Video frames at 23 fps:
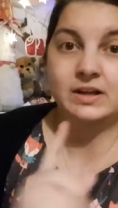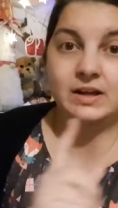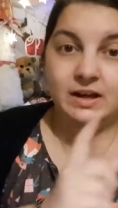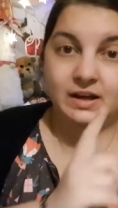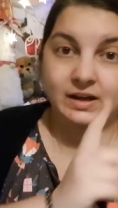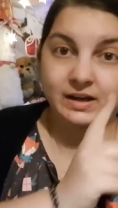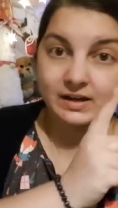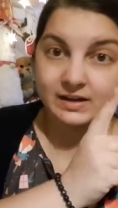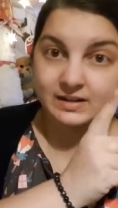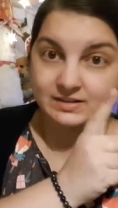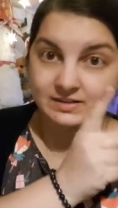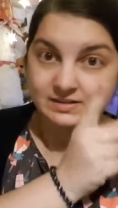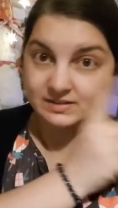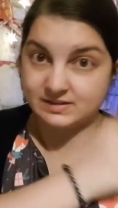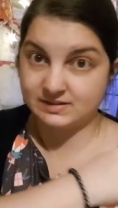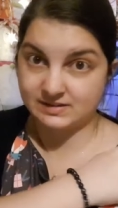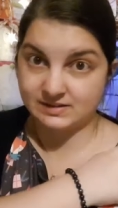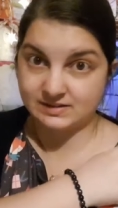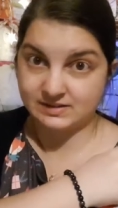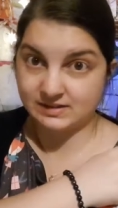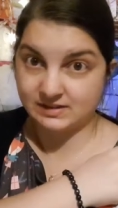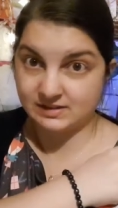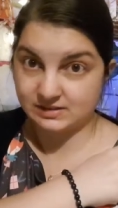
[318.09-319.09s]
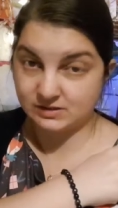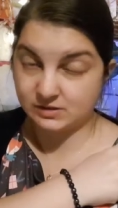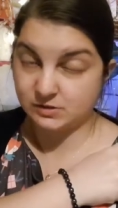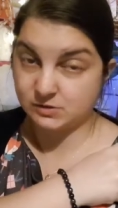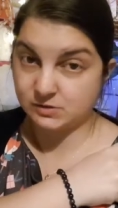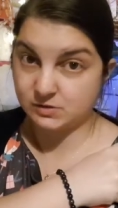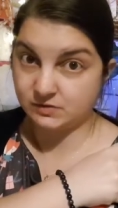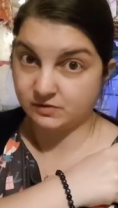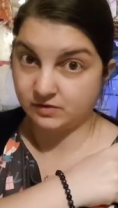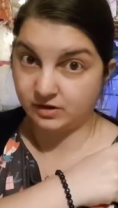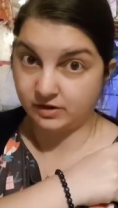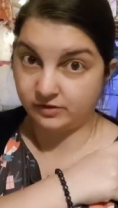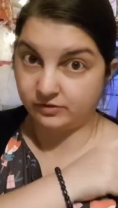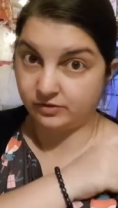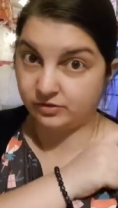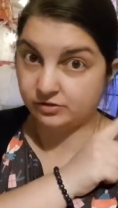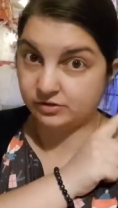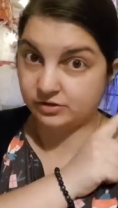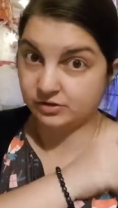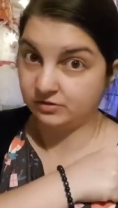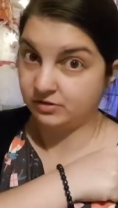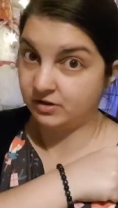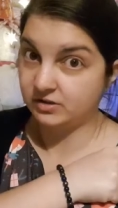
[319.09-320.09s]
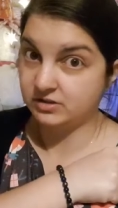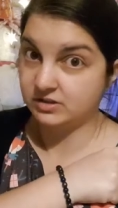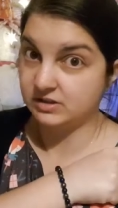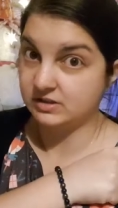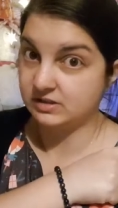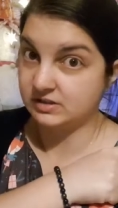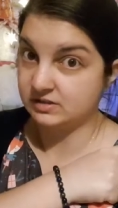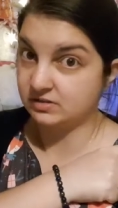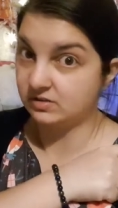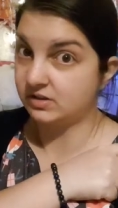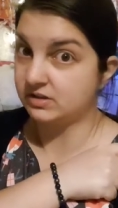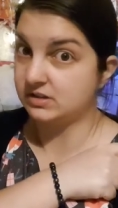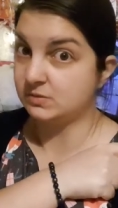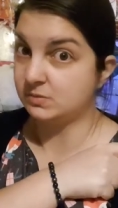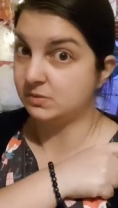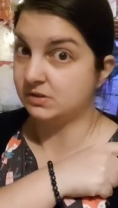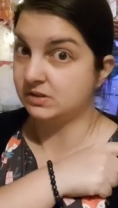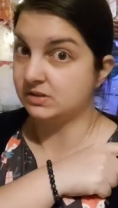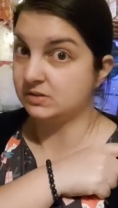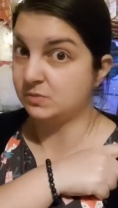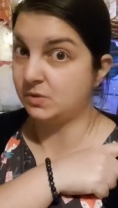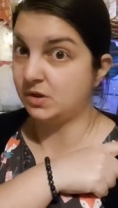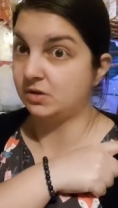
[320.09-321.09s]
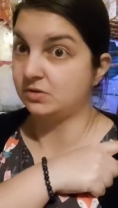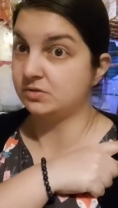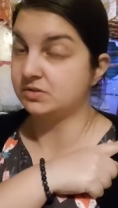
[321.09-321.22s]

and there's a day 25 on the Crochet Society one as well.